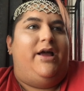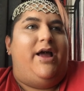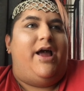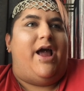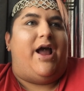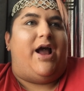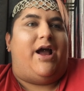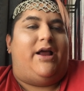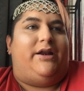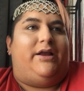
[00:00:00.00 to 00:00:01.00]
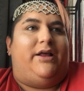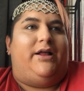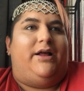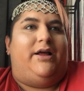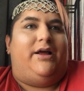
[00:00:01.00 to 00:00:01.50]
and
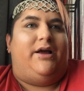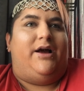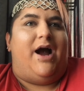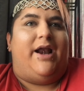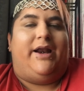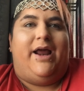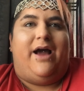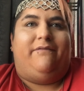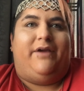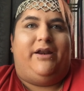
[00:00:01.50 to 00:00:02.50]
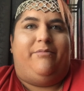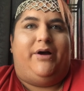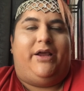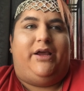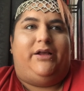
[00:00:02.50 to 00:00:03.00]
I didn't have
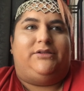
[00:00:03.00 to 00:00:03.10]
anybody